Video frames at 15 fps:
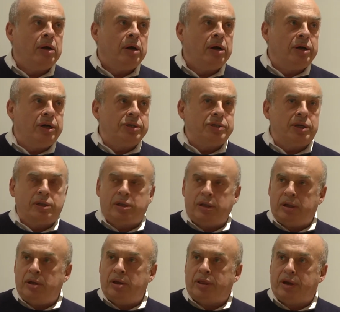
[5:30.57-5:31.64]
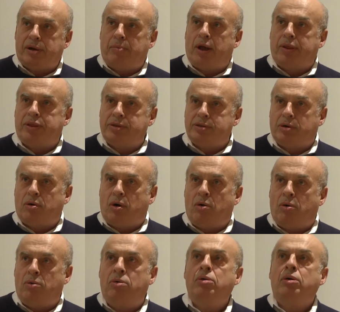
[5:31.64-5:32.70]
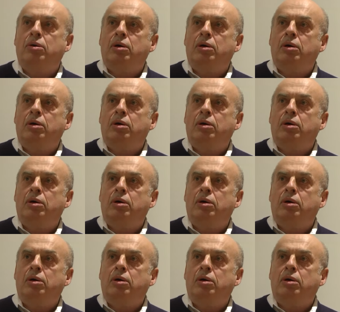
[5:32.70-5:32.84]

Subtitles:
recently, 3 months ago,